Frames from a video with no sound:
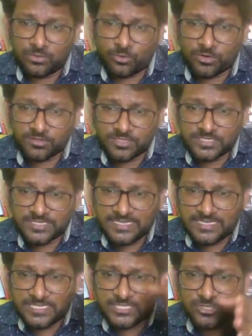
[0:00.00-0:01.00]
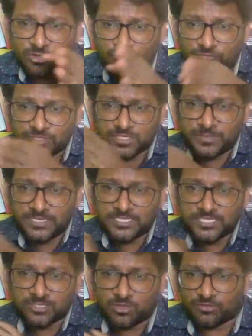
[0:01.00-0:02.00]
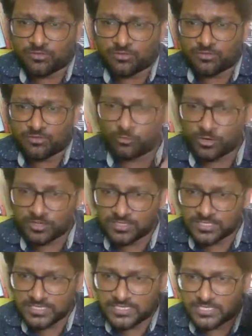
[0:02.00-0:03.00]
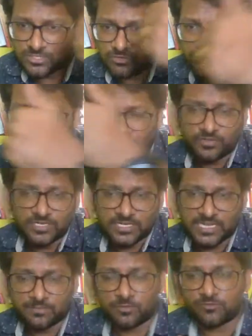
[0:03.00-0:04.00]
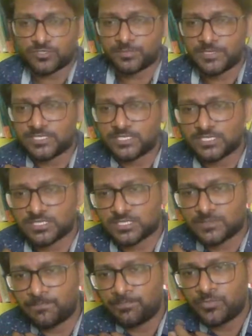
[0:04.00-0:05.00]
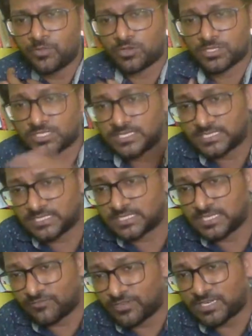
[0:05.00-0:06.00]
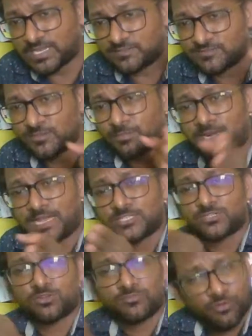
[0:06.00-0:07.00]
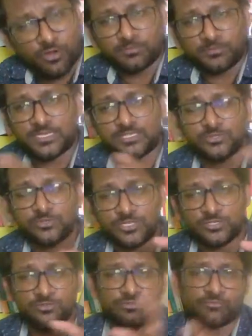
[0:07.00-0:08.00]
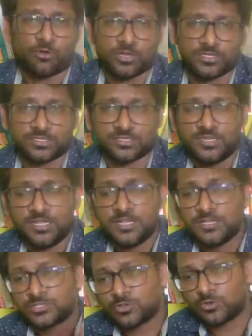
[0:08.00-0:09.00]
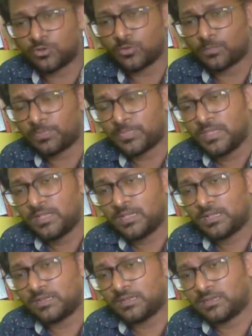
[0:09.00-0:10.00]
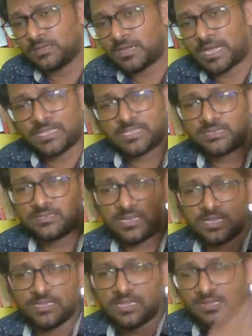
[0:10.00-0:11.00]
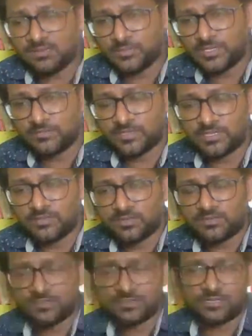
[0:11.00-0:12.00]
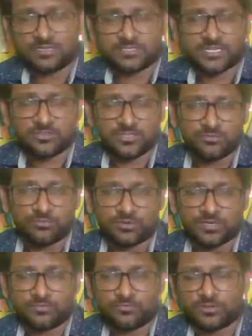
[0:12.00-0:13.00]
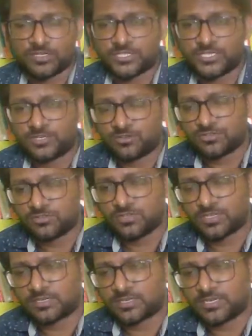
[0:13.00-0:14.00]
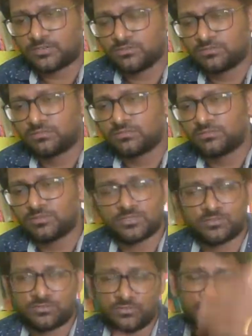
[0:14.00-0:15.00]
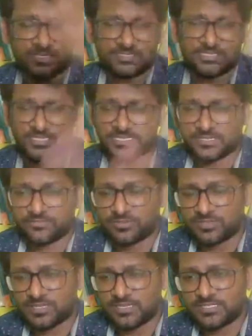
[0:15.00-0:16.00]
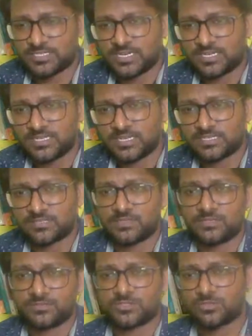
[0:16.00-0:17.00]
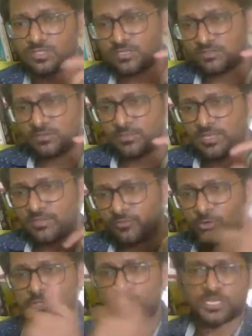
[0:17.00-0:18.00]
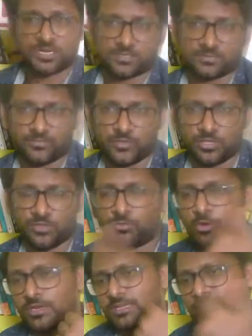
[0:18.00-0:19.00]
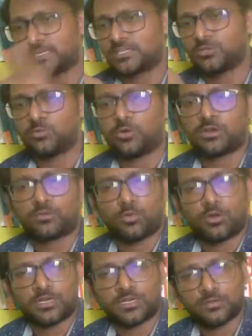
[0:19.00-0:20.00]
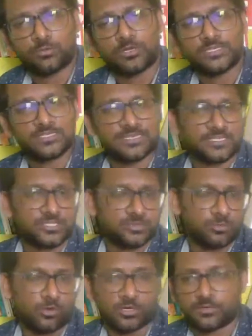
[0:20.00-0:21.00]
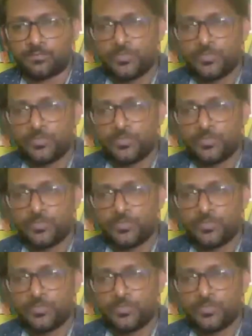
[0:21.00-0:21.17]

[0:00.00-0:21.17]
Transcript: what are the series of species are formed, what are the series of different type of species or different types of plants are formed, that you need to focus. So I'll be giving even I'll try to give one worksheet also. You can try to you can just refer the NCERT as well. So there will be a flow chart. Okay, what led to what is next to what.